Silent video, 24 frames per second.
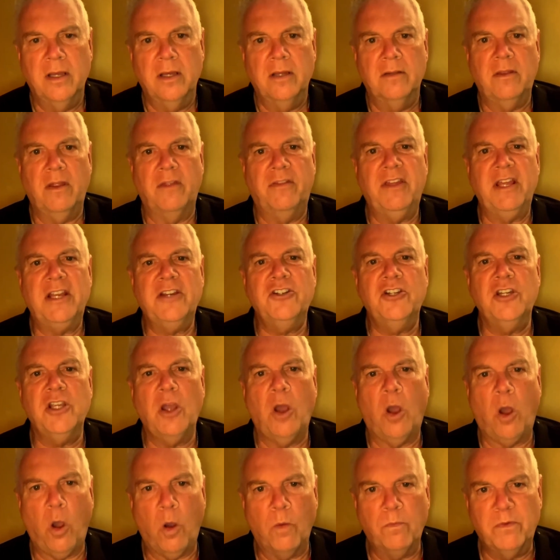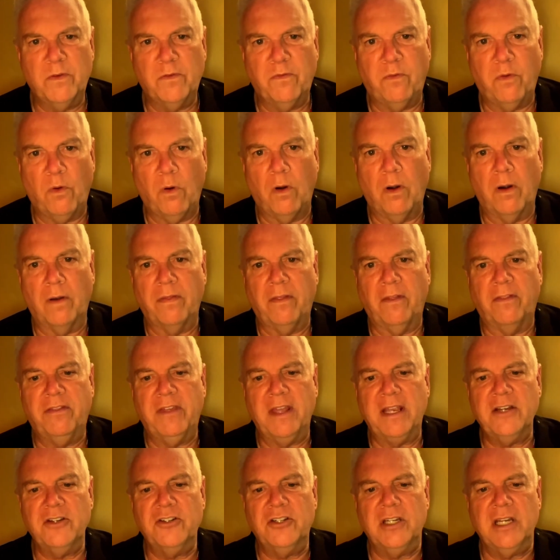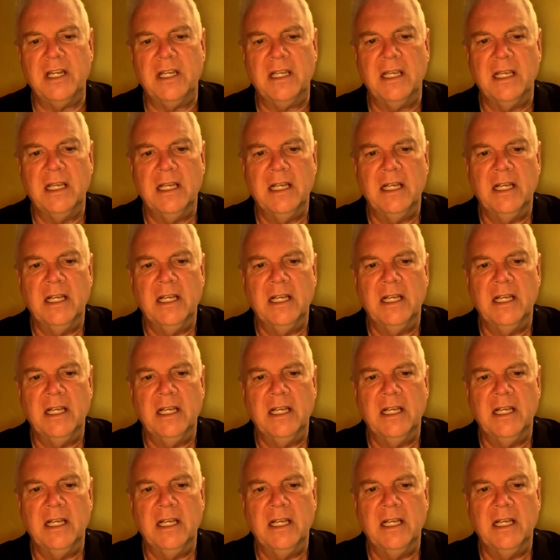the thing she hoped for, the thing she